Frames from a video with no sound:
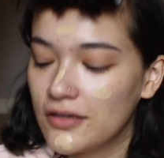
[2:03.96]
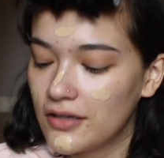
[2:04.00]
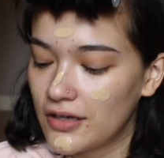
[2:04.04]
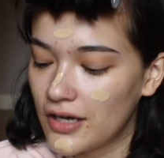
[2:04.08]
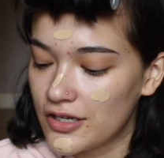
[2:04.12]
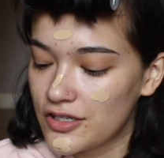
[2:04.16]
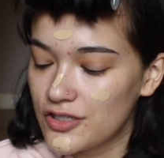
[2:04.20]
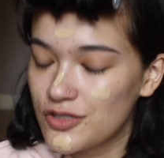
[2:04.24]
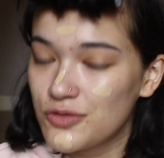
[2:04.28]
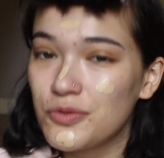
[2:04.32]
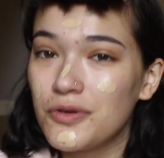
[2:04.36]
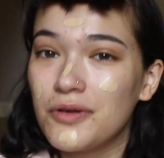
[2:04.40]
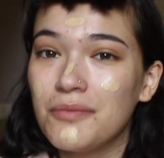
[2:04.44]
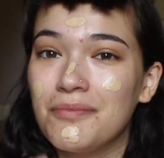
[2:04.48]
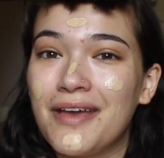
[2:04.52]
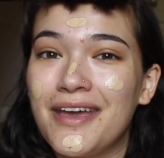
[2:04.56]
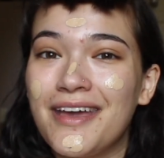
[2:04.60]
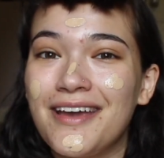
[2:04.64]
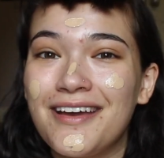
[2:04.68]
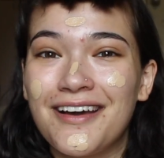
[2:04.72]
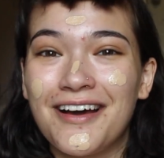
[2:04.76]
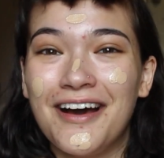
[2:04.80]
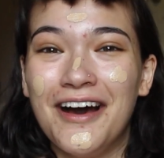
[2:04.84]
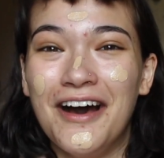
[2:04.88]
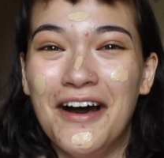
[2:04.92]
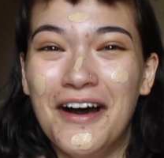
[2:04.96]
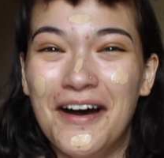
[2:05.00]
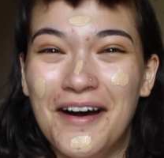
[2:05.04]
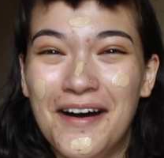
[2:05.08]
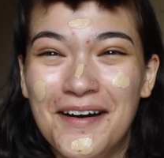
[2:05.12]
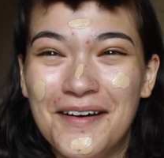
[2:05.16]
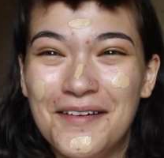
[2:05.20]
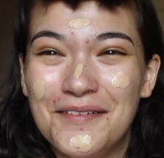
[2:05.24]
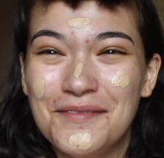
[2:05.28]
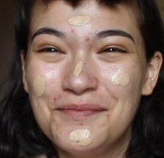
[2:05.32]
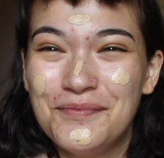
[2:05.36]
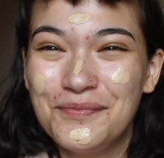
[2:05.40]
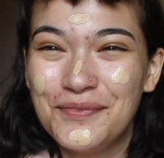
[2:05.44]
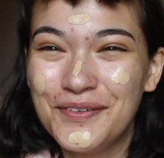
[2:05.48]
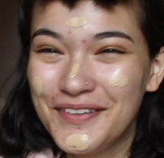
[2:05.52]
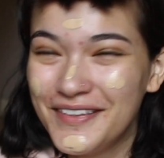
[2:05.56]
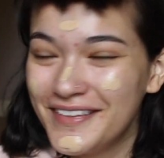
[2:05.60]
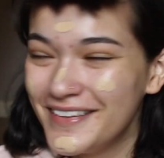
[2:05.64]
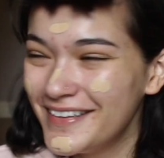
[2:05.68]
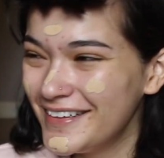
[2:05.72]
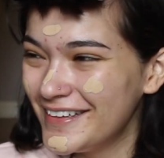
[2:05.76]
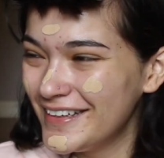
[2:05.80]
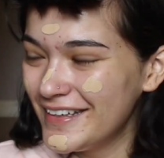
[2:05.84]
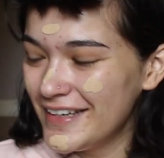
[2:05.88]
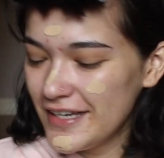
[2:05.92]
I just wear makeup.
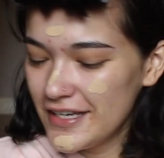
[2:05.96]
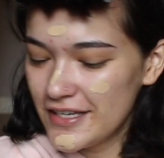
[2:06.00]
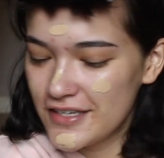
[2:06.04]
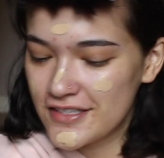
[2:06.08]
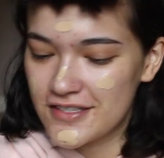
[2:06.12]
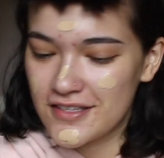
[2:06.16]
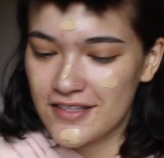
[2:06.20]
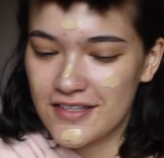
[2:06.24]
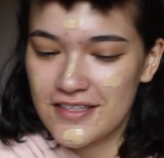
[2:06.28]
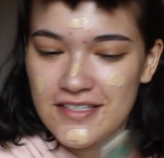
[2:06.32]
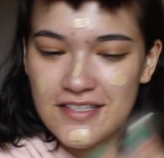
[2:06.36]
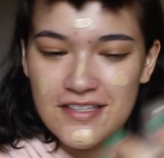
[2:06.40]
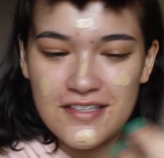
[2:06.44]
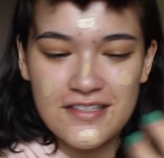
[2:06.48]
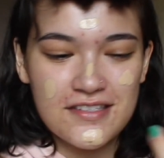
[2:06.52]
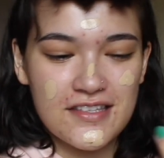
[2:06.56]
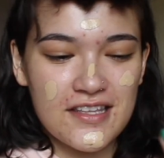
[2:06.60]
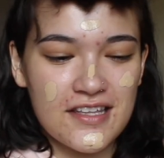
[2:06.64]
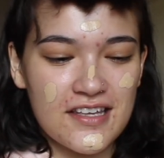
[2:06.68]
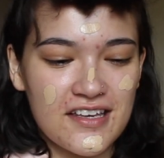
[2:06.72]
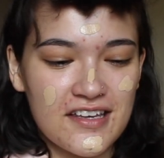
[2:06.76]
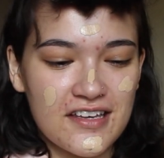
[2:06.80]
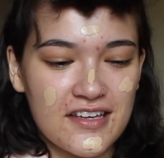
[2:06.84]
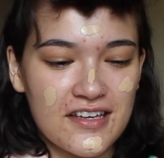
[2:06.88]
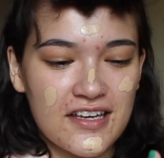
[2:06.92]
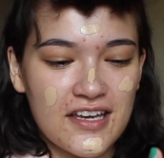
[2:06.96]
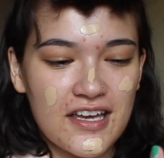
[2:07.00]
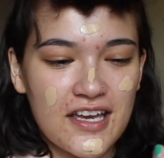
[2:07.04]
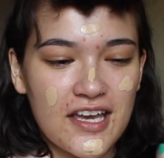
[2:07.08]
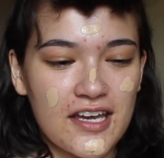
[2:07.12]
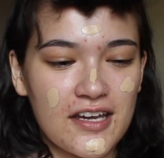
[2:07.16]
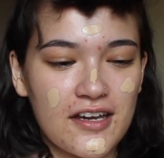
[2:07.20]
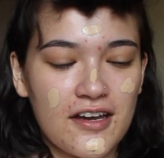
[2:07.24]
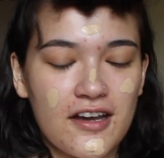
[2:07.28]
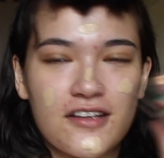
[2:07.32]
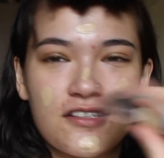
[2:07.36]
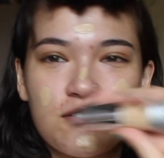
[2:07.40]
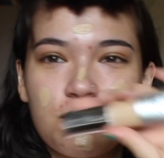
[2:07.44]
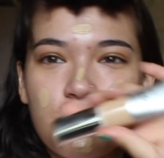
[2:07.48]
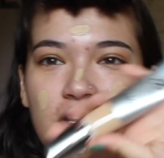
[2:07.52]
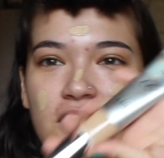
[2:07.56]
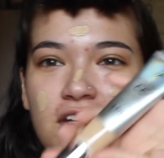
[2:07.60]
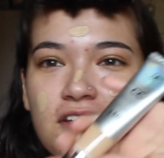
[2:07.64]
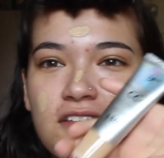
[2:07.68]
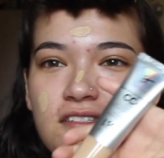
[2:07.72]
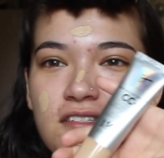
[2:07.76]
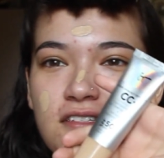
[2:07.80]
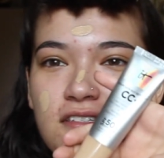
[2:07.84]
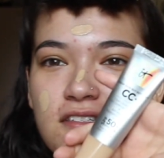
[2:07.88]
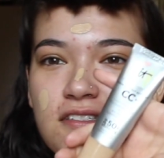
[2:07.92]
So this is the IT
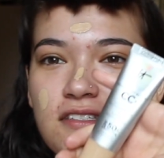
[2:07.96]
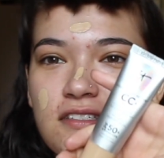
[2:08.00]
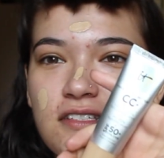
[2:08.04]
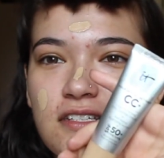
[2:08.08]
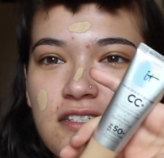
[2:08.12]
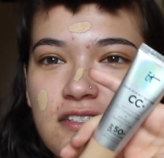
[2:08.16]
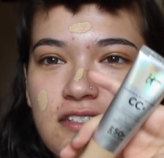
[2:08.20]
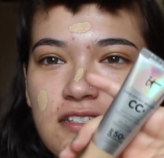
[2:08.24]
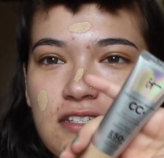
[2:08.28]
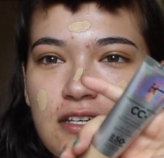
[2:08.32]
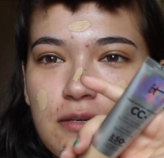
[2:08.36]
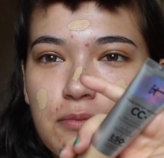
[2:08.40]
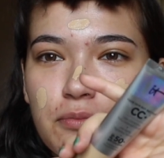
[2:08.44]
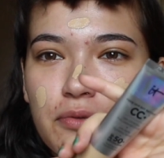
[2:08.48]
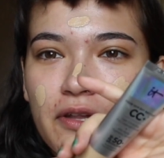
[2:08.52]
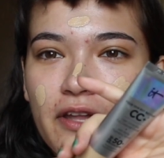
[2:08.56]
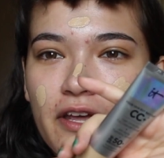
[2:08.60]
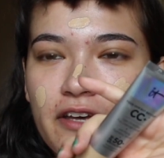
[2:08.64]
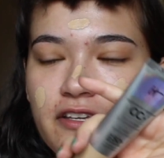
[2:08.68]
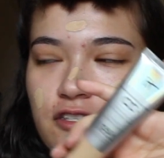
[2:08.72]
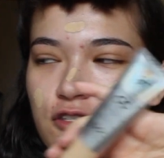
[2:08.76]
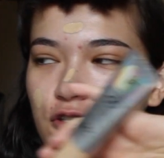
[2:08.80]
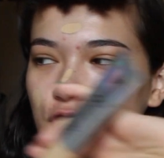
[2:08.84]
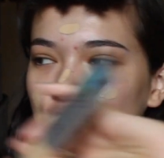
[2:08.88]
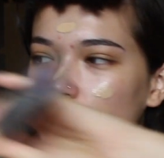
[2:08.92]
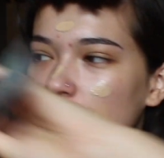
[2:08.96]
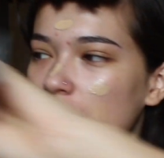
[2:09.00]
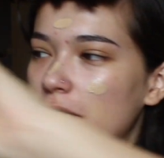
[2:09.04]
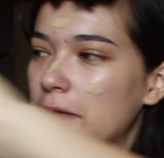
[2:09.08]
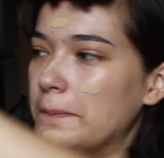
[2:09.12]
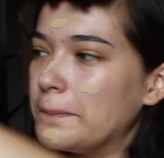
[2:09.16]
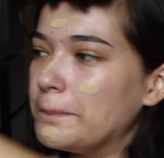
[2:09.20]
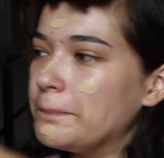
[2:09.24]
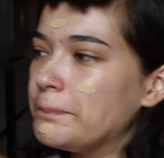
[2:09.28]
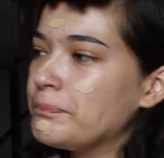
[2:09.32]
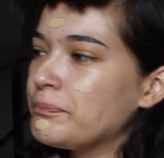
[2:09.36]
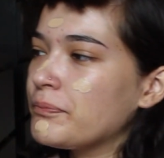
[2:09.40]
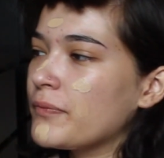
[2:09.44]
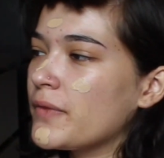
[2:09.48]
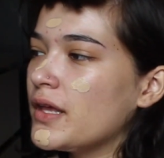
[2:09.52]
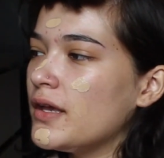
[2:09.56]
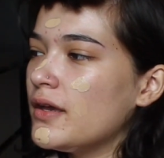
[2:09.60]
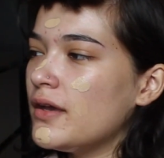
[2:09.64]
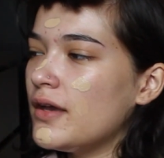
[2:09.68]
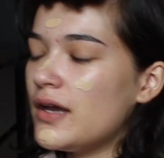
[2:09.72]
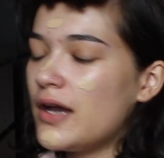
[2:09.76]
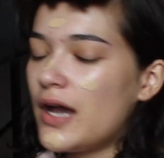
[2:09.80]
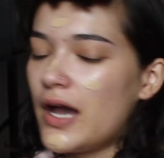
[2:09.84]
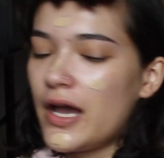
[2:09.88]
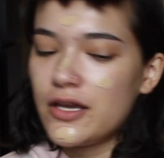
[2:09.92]
Cosmetics CC Plus Cream.
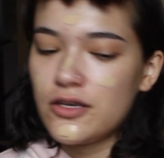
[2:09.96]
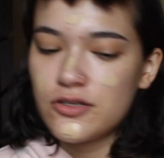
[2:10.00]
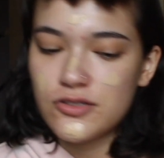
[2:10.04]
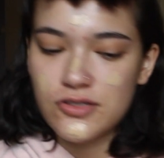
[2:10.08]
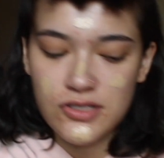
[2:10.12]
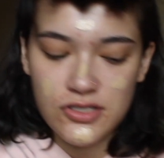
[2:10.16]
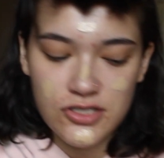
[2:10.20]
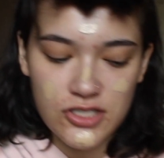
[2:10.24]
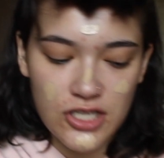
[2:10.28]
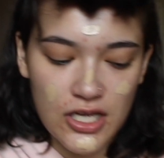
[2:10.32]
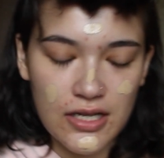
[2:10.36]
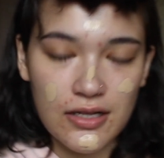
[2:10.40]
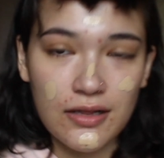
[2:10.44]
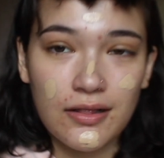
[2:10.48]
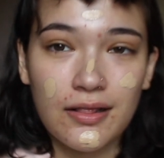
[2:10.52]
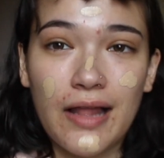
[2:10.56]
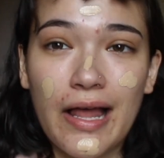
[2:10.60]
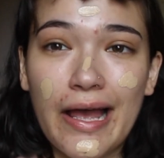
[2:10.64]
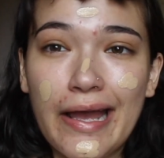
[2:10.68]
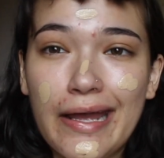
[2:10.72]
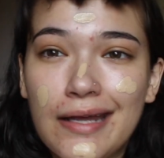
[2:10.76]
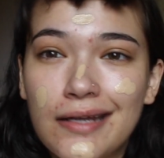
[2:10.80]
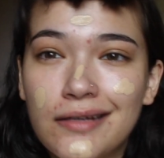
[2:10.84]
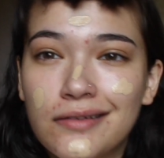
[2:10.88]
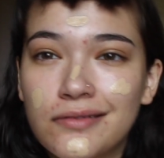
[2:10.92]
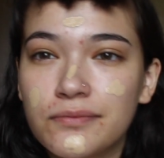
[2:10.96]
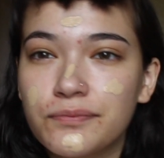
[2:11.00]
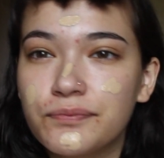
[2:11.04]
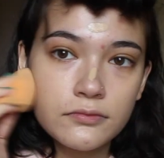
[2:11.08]
I use the shade Light.